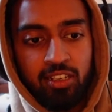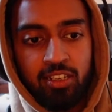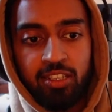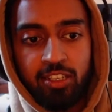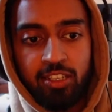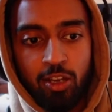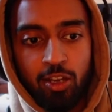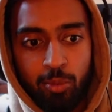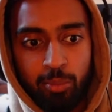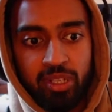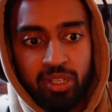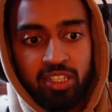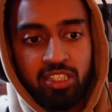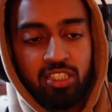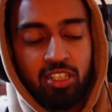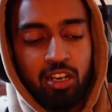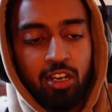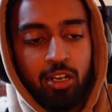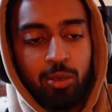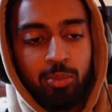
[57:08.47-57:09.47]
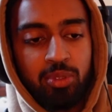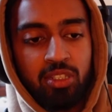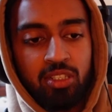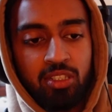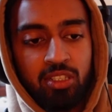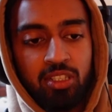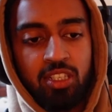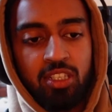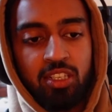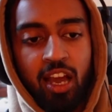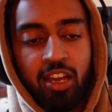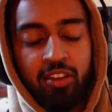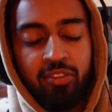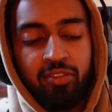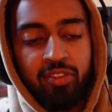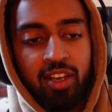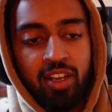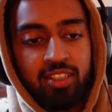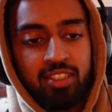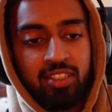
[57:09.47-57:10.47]
eat complex carbs, eat high
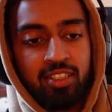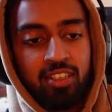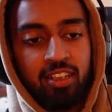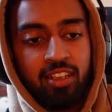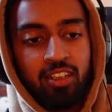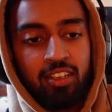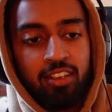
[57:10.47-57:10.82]
fats.